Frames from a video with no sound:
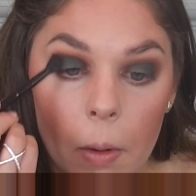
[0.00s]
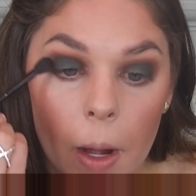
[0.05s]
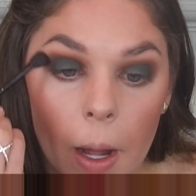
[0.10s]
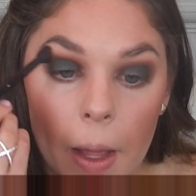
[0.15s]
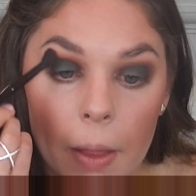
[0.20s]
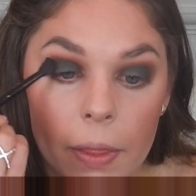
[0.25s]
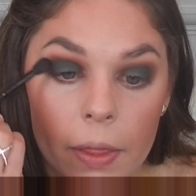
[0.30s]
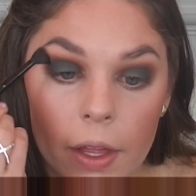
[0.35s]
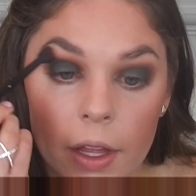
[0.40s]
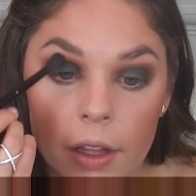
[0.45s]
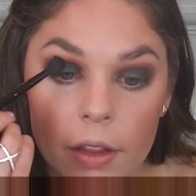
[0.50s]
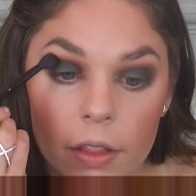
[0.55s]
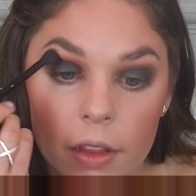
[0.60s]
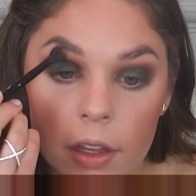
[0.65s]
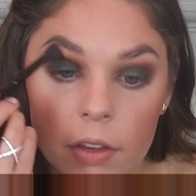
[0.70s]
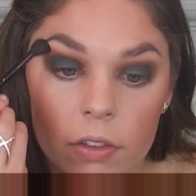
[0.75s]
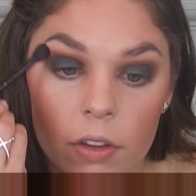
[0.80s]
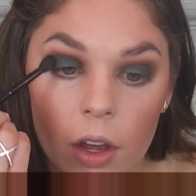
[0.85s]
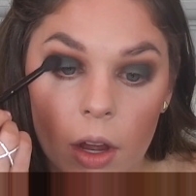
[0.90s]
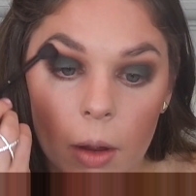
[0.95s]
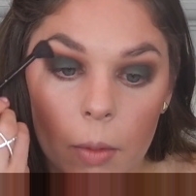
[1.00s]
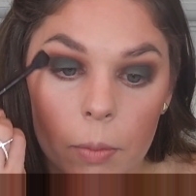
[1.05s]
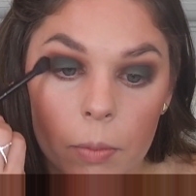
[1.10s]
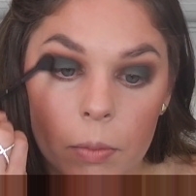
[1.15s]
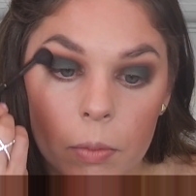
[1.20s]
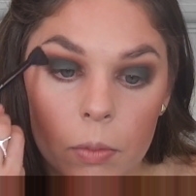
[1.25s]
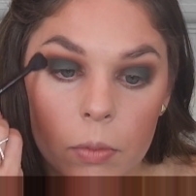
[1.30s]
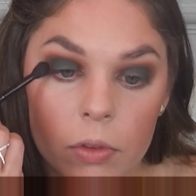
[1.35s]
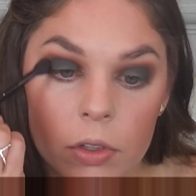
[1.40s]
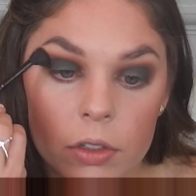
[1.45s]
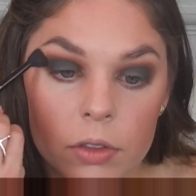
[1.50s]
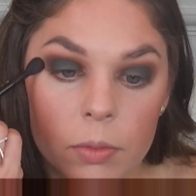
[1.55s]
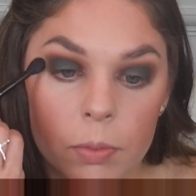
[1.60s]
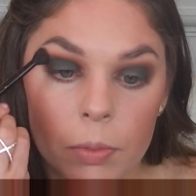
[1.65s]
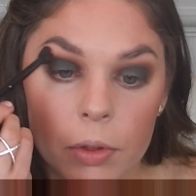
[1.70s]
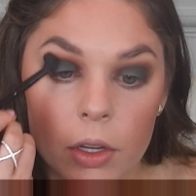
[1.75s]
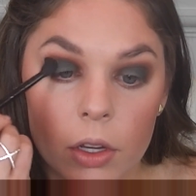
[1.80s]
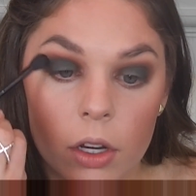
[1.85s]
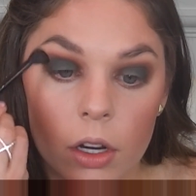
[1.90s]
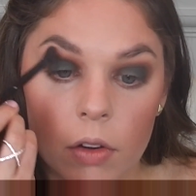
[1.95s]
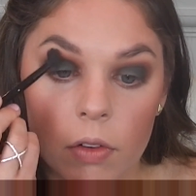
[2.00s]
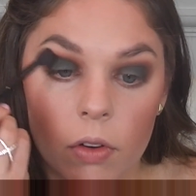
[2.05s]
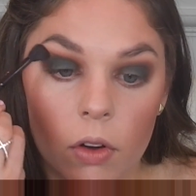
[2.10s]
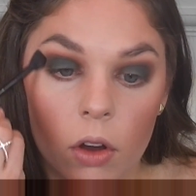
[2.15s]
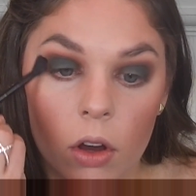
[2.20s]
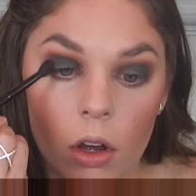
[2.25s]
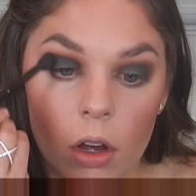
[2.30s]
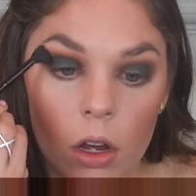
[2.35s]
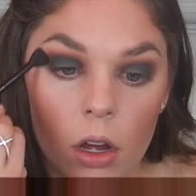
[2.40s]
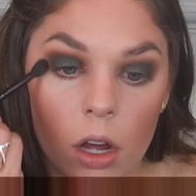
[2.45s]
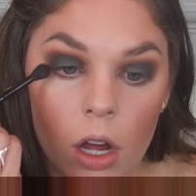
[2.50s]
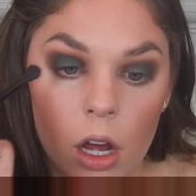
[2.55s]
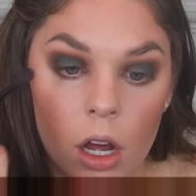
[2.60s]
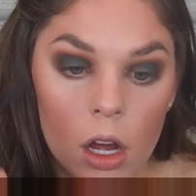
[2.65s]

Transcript: I think these are just beautiful.